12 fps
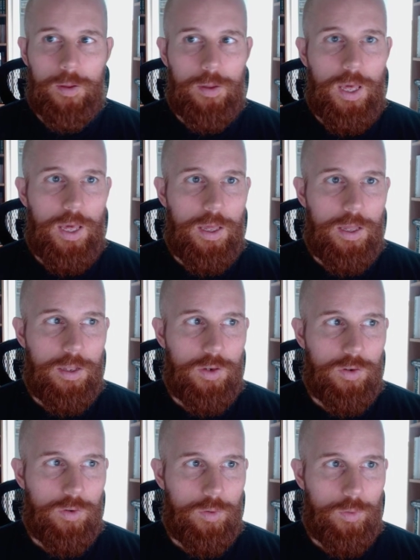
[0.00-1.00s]
And
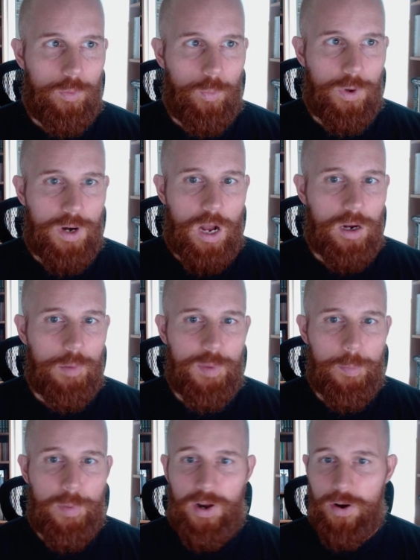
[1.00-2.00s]
we're not gonna be
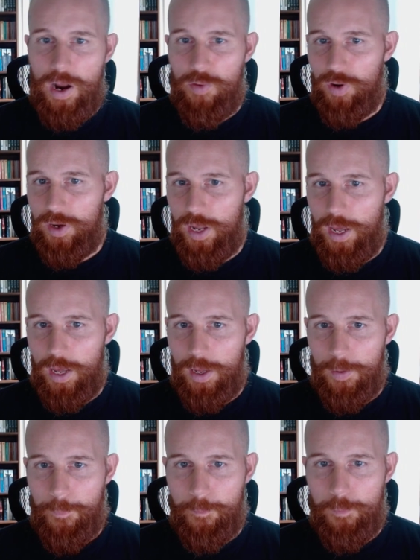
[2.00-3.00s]
better every day,
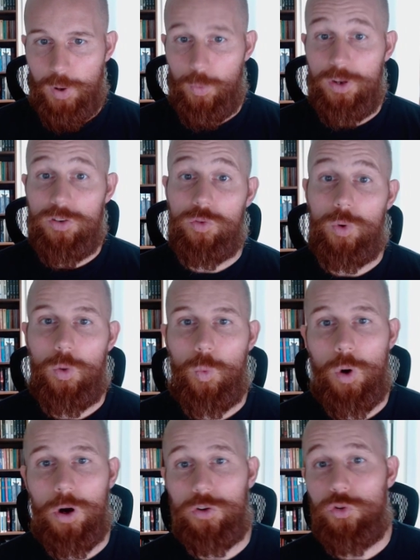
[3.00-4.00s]
but we just wanna
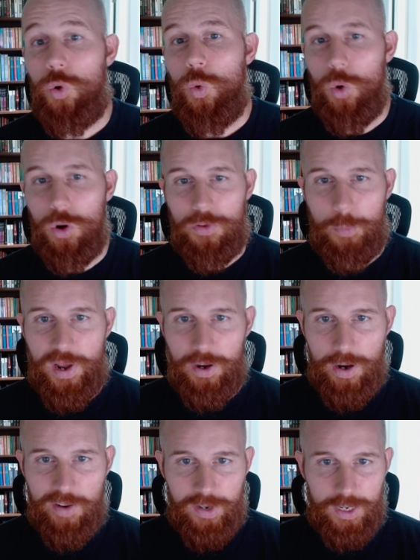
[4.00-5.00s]
work towards better
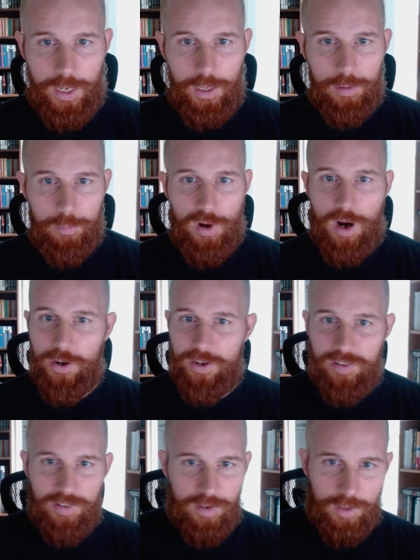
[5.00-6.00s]
every day.
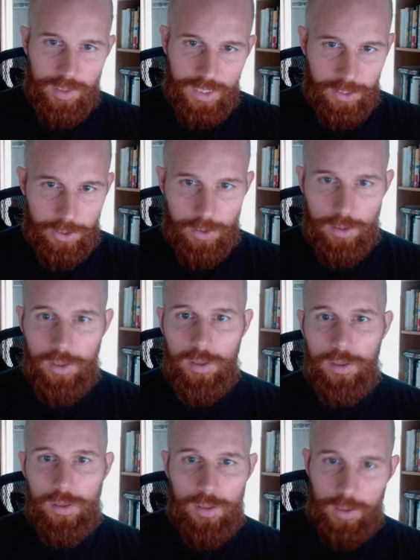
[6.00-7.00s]
Progress isn't linear.
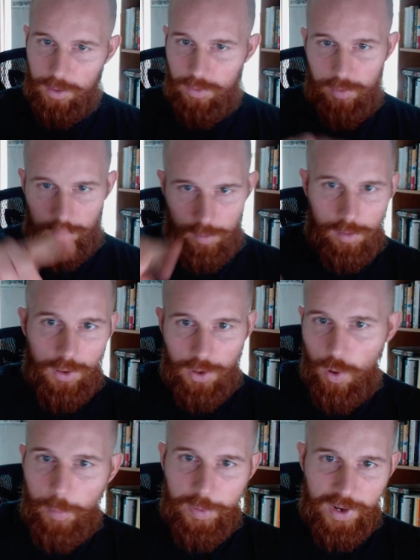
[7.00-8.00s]
It's gonna
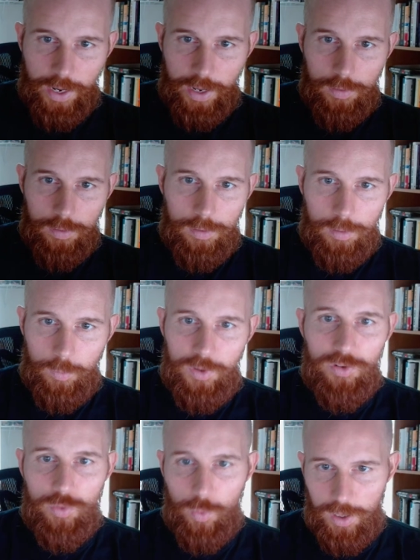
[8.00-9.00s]
go up and down. We
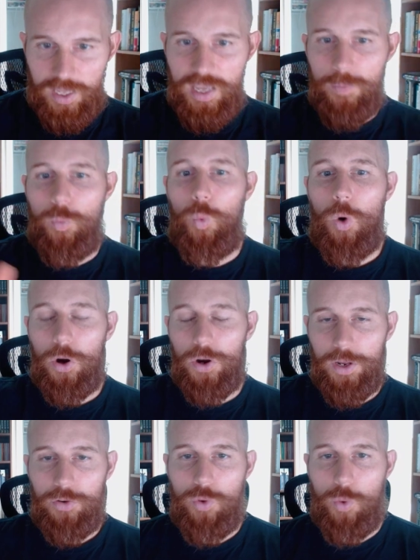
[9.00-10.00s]
just wanna keep
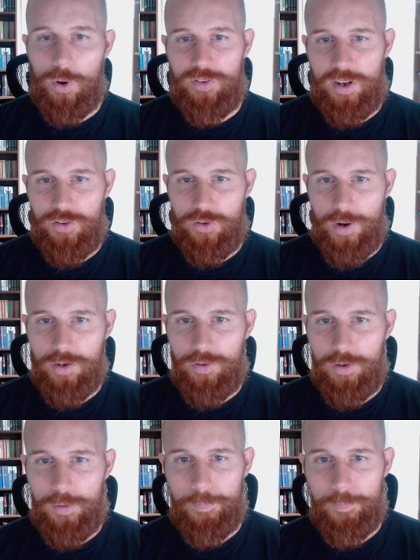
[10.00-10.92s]
working towards that direction.